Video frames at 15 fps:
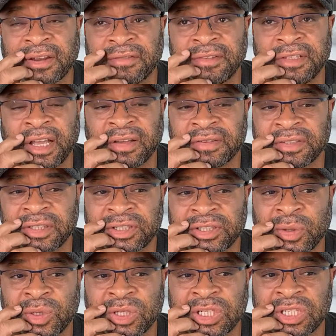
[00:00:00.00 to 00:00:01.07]
of deaths
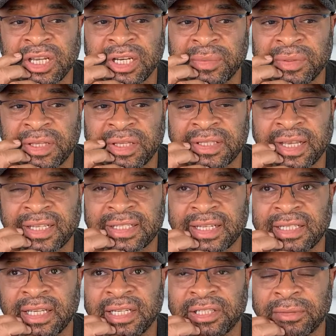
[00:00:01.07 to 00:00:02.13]
associated with this
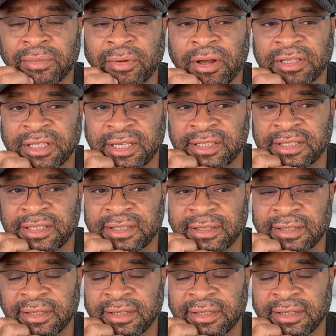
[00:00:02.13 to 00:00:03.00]
excitation process.